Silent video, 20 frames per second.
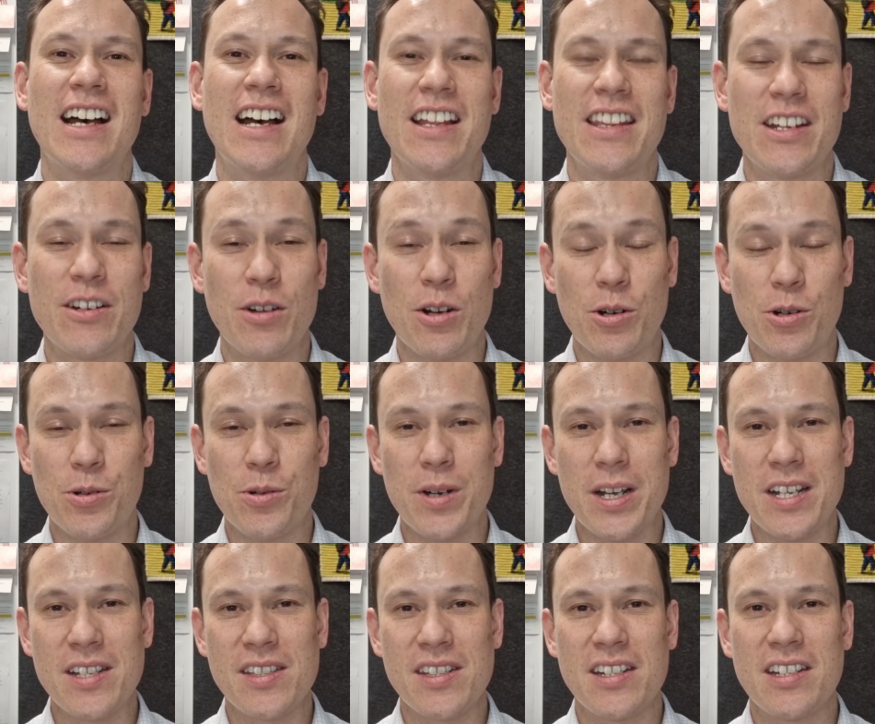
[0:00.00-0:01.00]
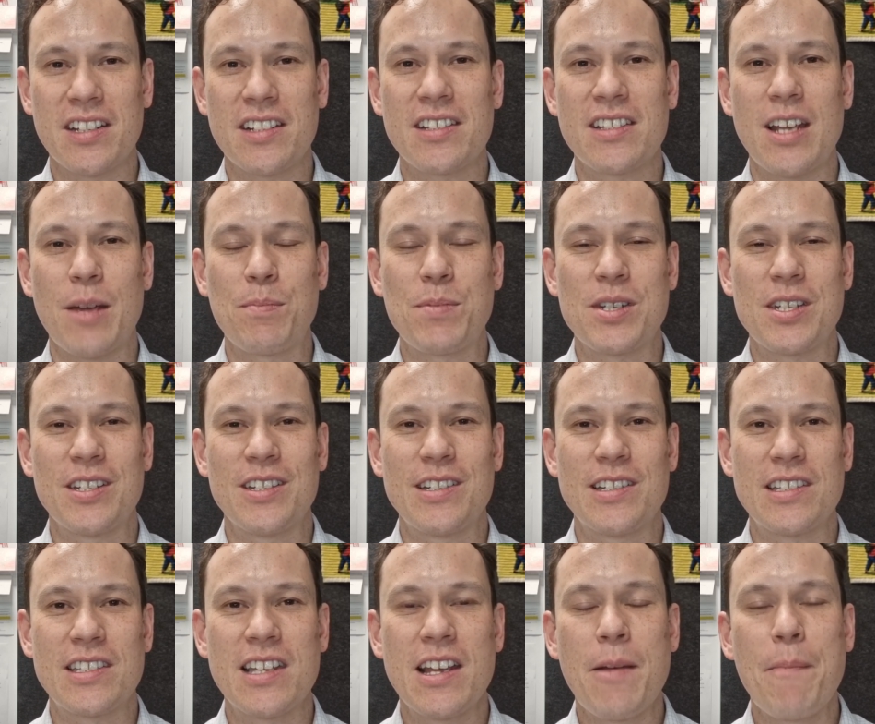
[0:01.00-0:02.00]
There are always
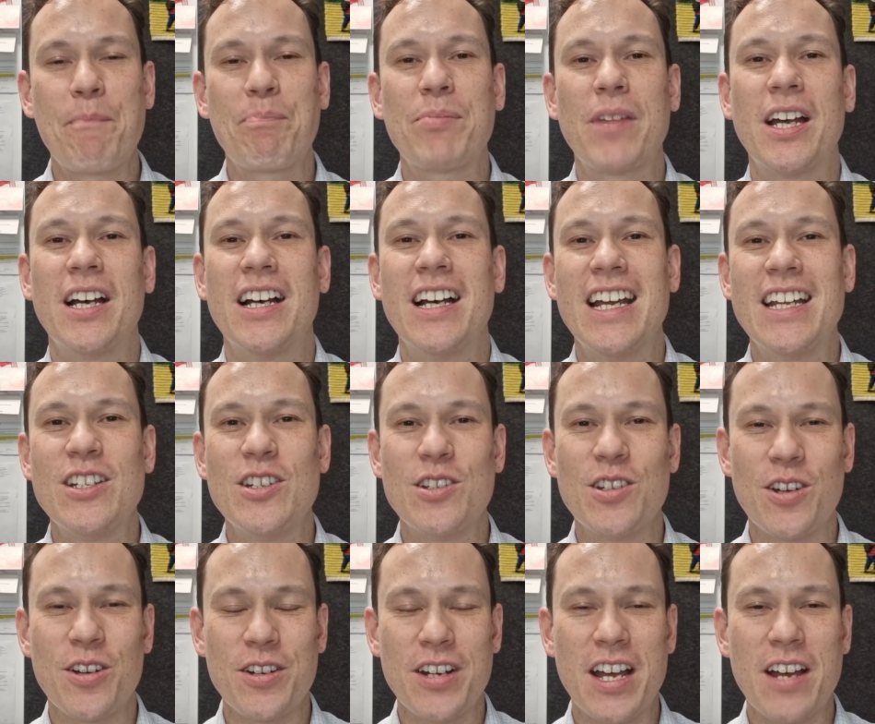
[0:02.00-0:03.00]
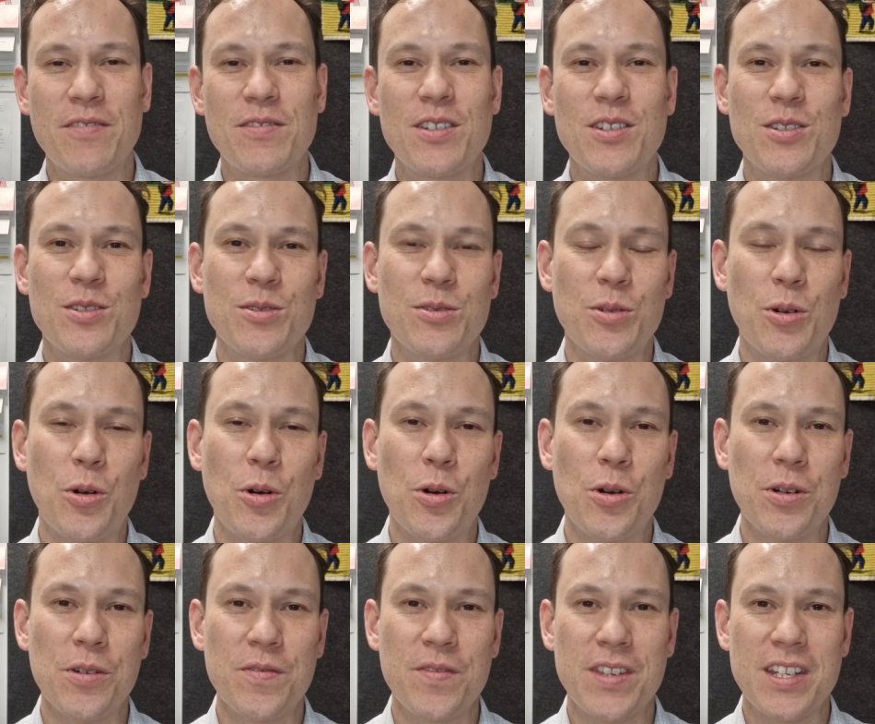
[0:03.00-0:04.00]
exceptions, and you don't have to do
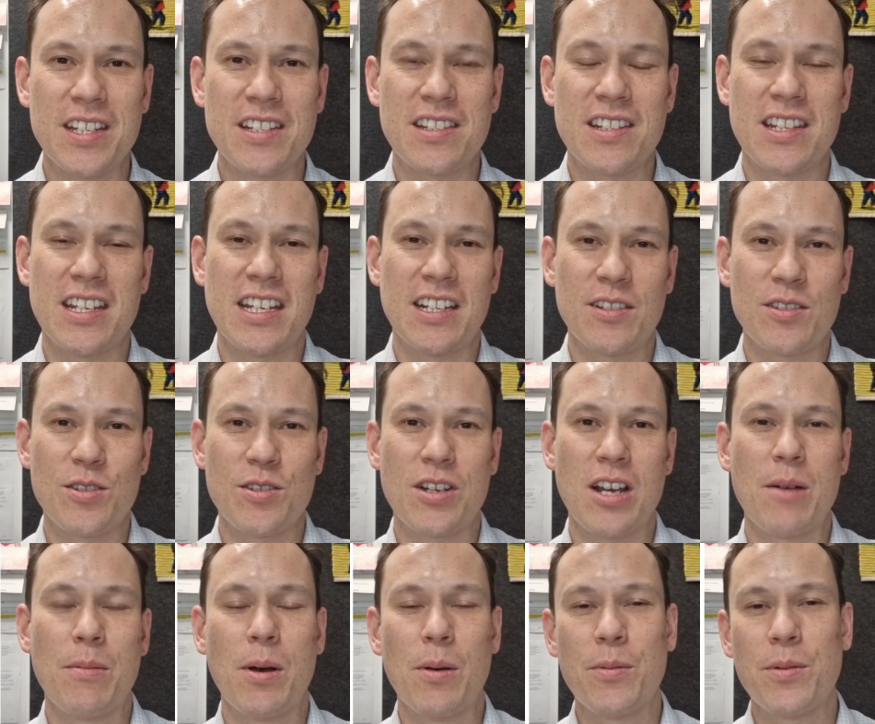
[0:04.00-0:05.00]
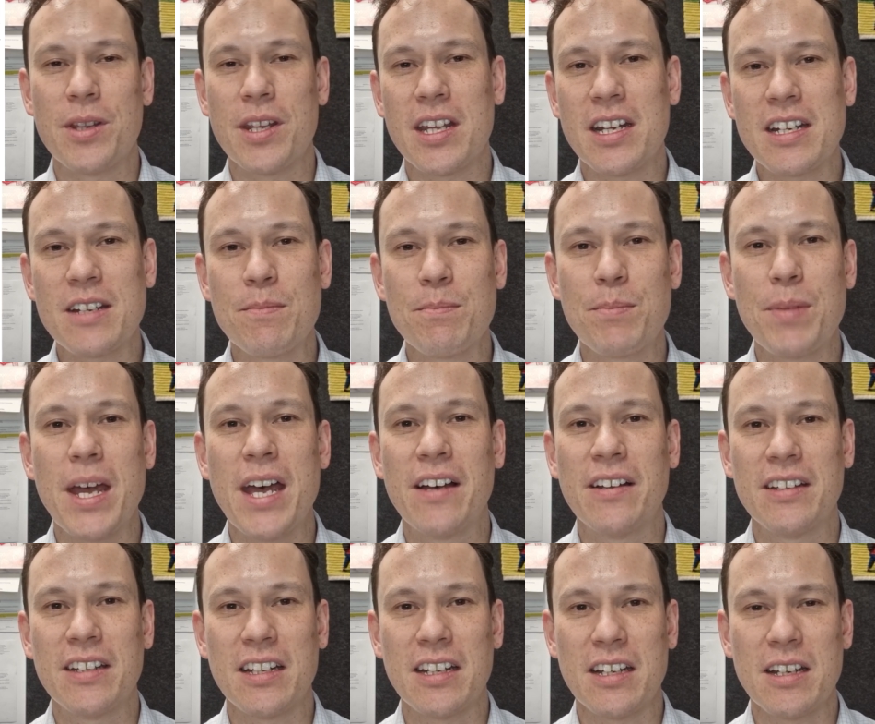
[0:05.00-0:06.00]
all of these things to come up with a
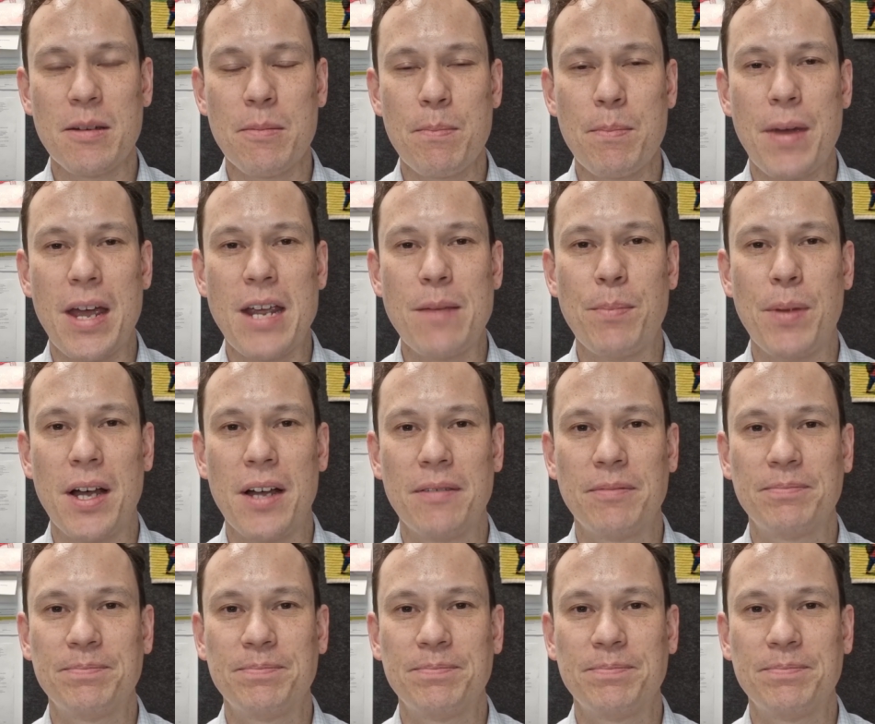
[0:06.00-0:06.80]
compelling paper.